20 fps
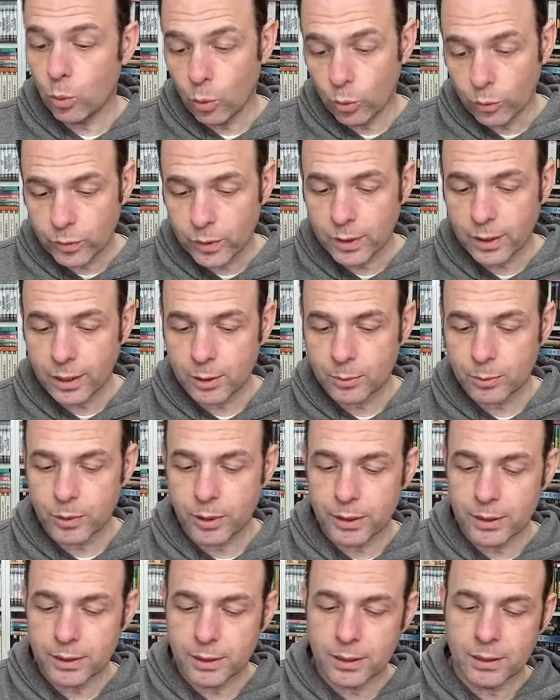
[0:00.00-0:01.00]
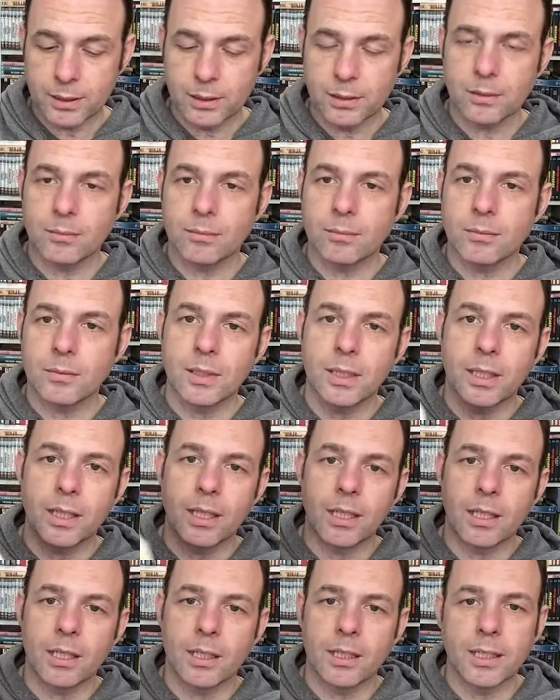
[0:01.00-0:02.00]
Hopefully that's pretty decent.
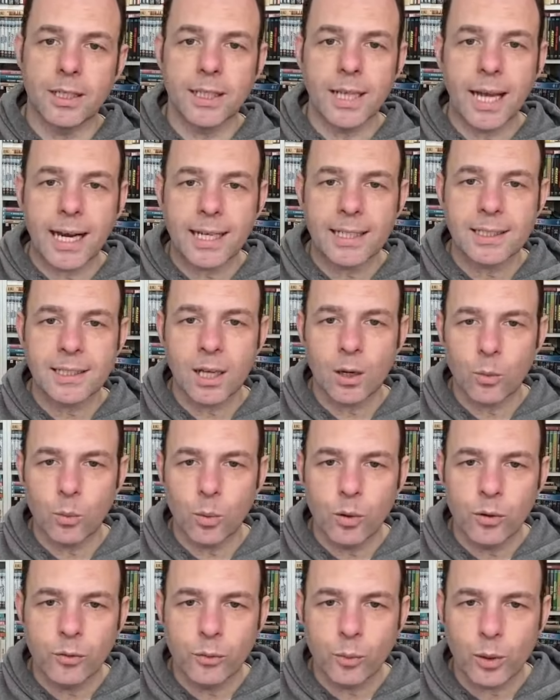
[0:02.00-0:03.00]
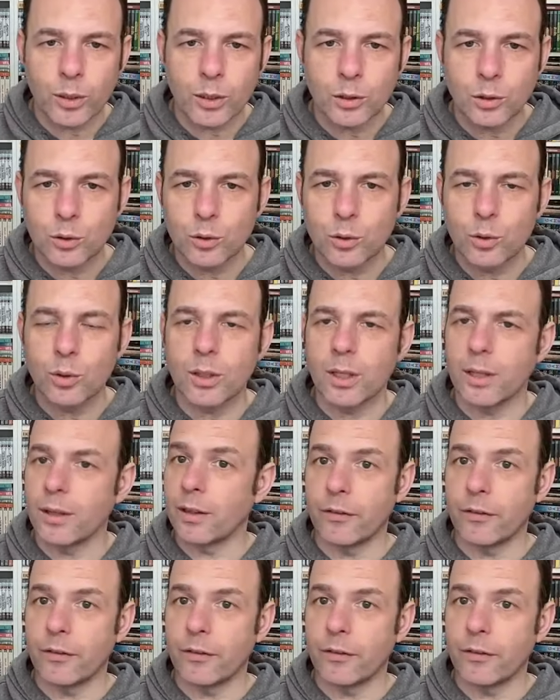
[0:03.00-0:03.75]
Yakuza Wolf 1 and 2.